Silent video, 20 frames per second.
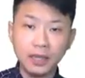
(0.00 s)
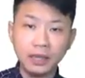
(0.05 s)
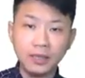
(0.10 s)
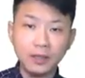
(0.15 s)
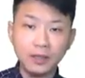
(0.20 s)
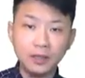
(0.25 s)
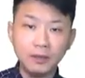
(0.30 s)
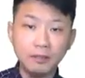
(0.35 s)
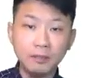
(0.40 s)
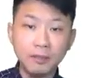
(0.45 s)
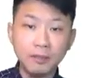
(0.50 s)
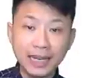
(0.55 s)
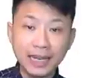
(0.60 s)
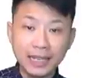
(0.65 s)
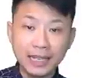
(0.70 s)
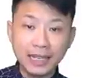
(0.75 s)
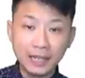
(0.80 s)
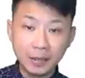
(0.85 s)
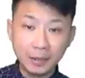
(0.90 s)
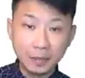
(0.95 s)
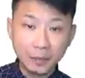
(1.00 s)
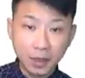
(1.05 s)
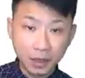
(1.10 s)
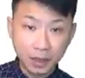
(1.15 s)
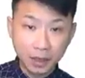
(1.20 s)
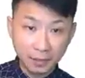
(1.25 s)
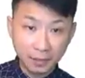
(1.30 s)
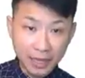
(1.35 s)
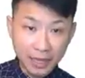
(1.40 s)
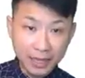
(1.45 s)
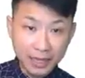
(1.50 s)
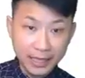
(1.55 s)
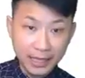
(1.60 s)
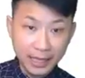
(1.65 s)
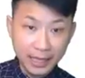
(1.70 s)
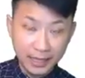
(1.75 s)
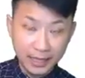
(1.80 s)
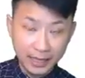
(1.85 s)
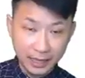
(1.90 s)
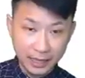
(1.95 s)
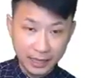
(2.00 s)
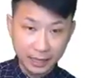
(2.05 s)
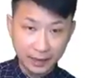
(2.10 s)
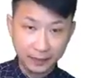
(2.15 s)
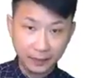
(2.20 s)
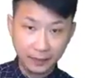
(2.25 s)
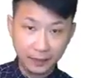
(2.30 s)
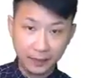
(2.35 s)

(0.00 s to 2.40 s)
into many smaller pieces.